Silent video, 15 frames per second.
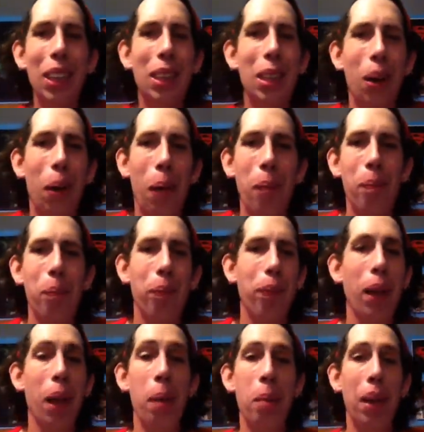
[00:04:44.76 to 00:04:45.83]
so,
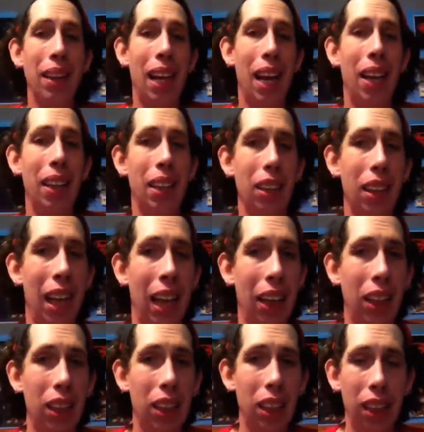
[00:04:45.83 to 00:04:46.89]
but that
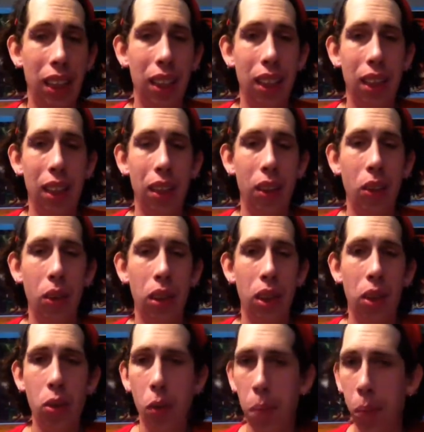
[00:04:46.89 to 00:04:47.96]
actually goes
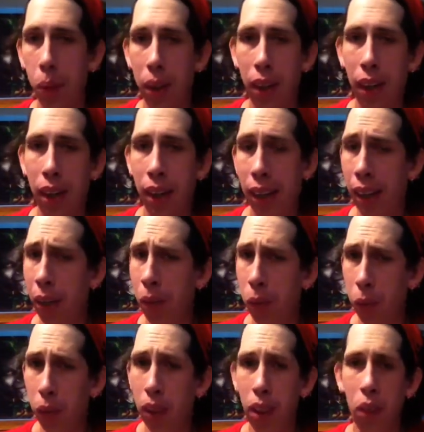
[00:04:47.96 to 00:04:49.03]
into a point, and I
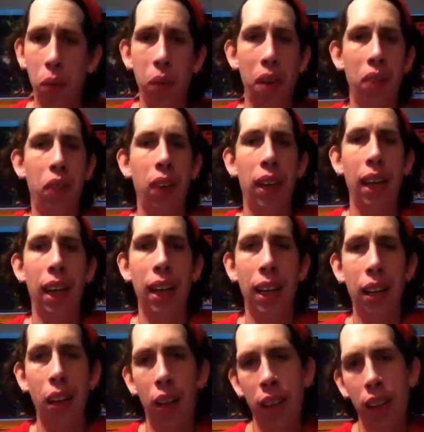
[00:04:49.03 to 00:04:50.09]
really don't want to forget it
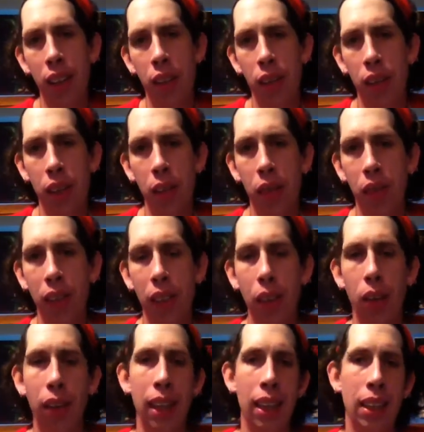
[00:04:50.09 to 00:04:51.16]
on this
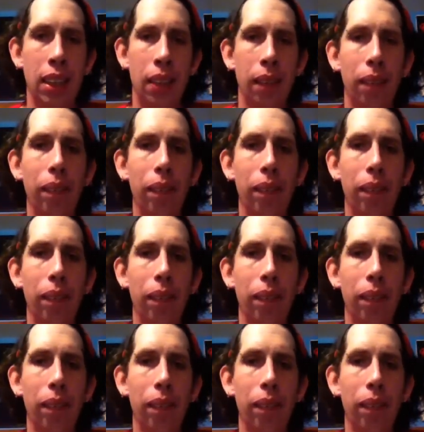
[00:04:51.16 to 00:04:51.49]
video, is